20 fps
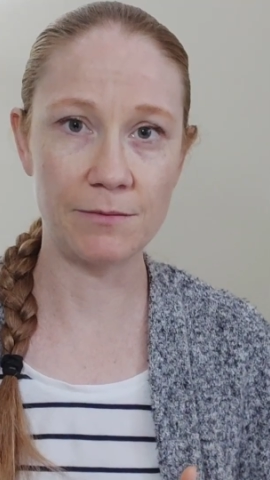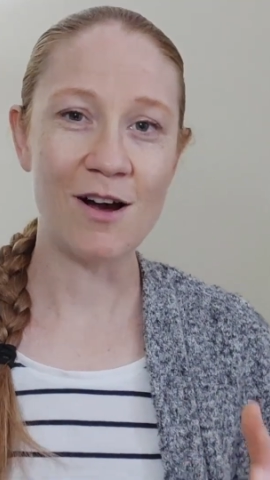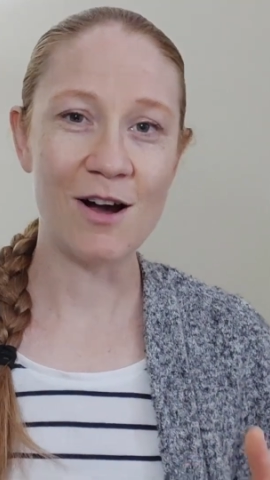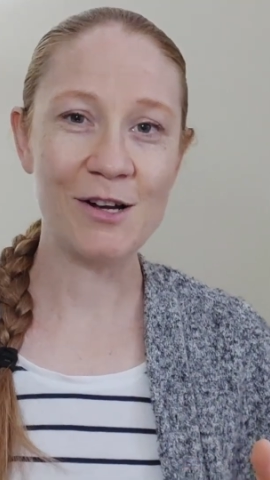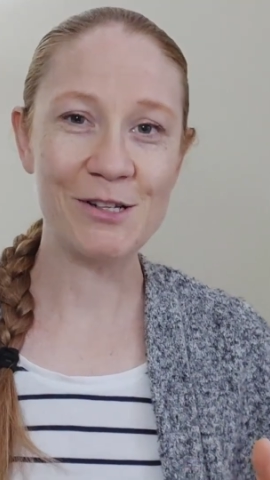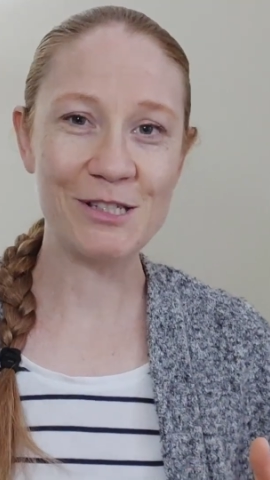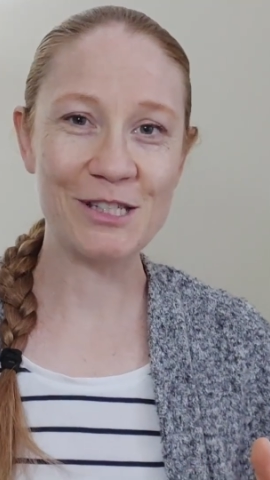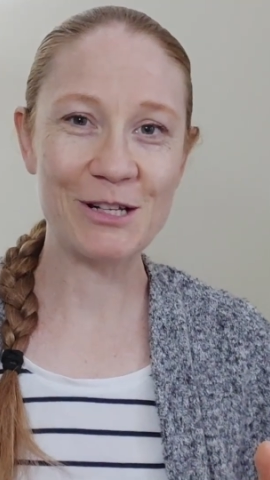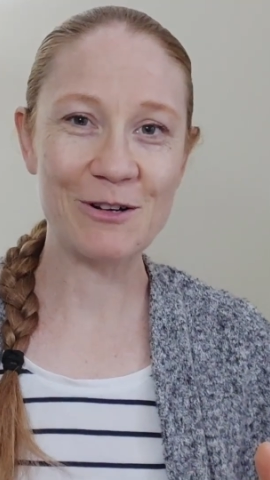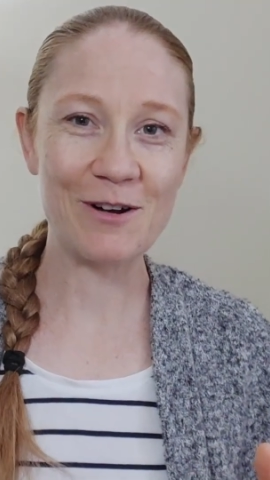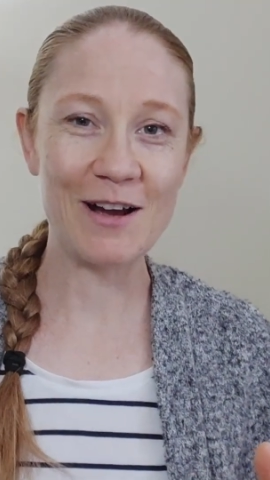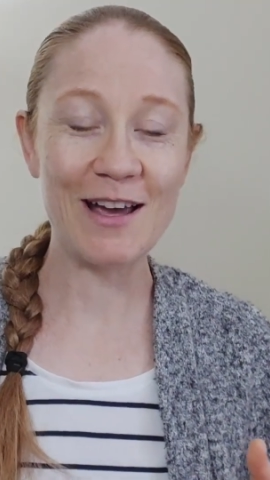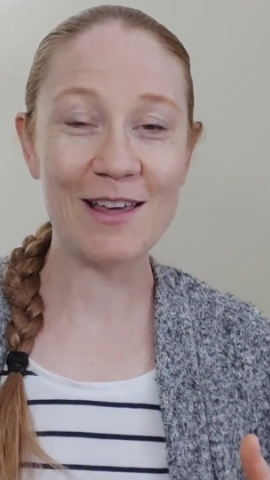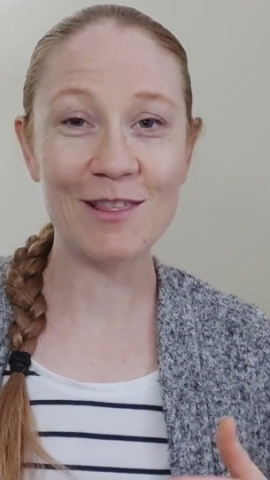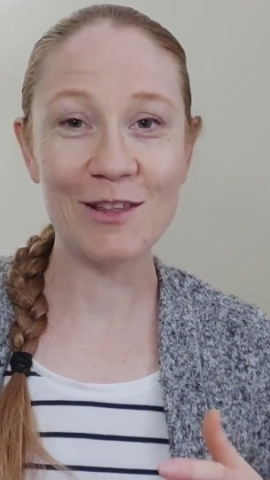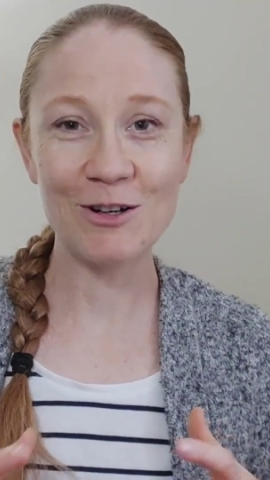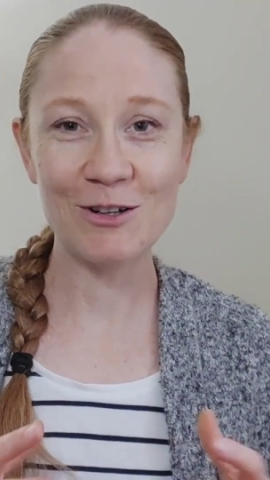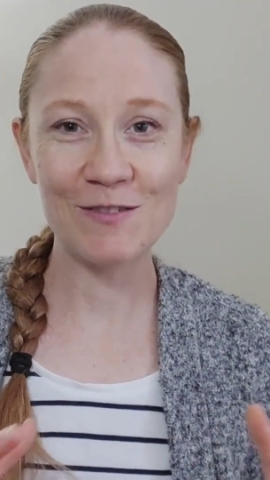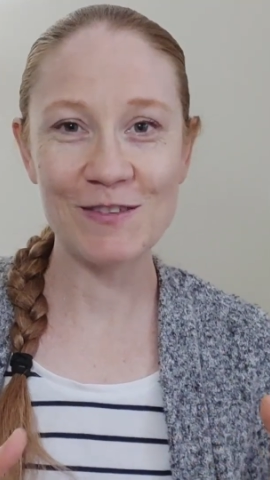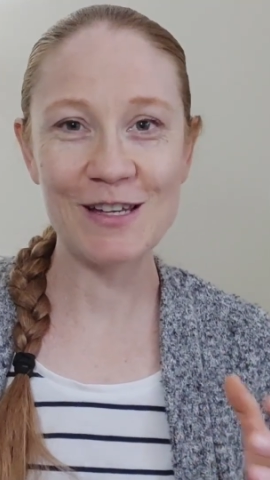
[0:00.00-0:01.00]
Also, I
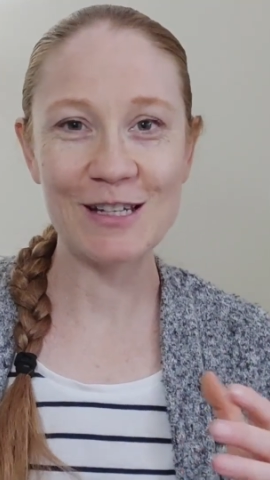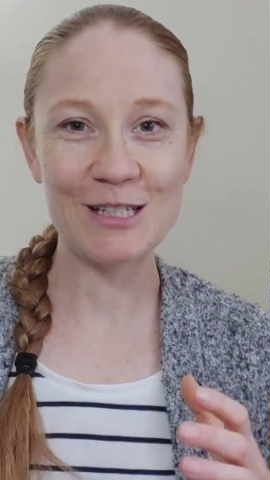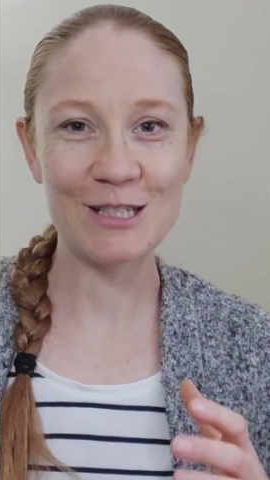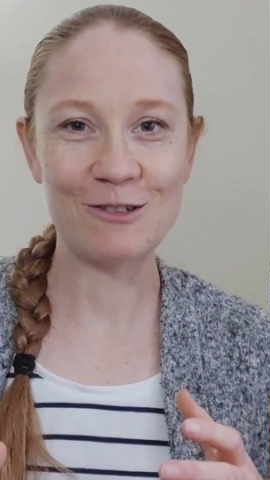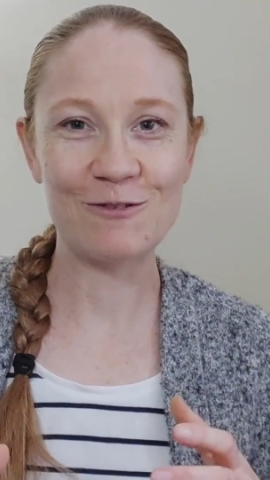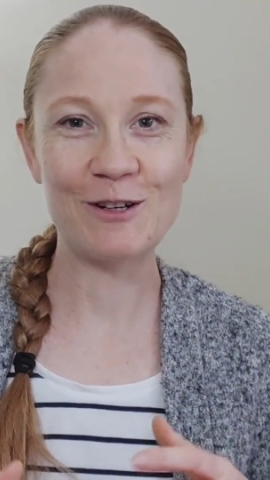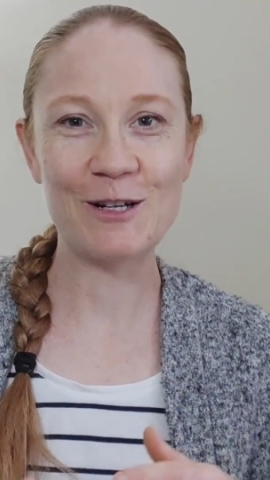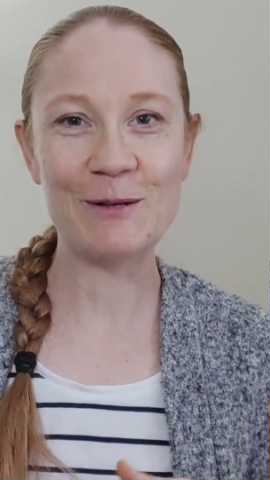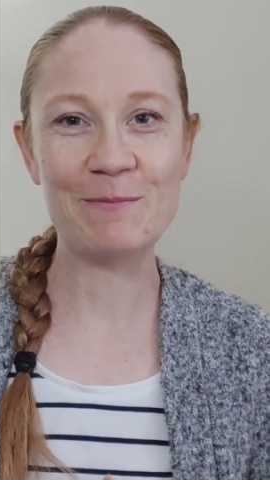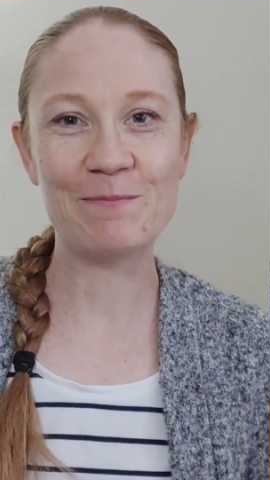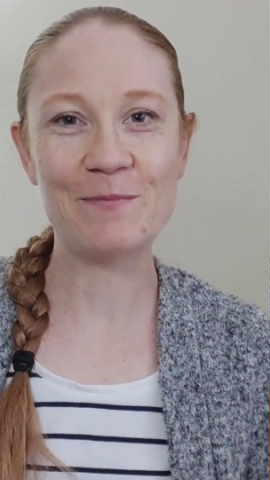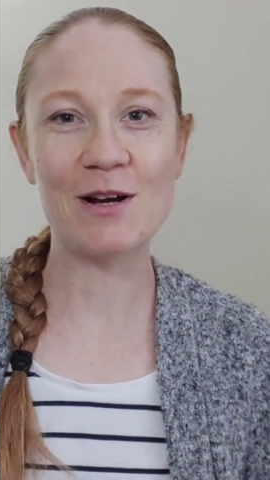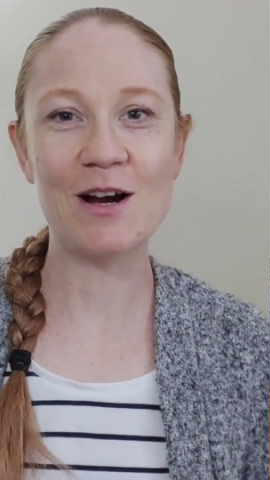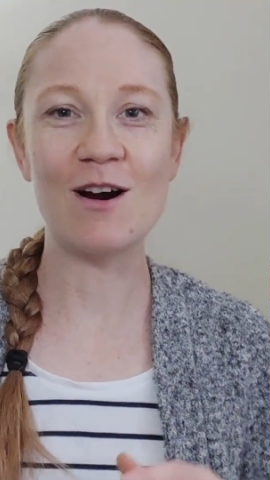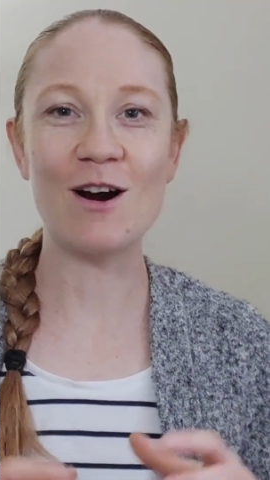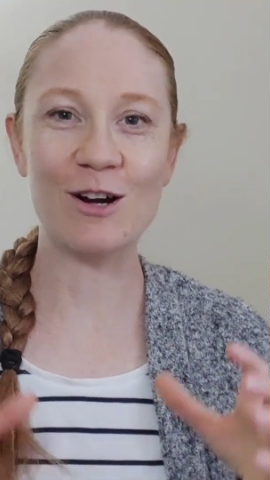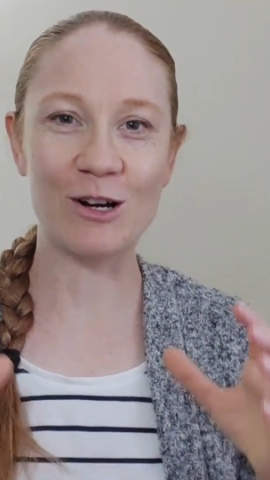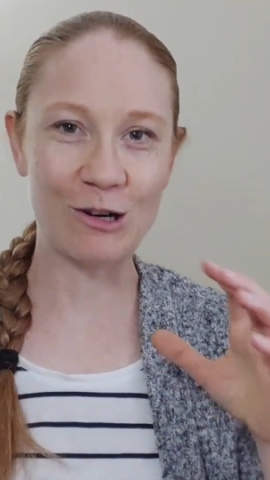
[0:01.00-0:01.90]
learned this from our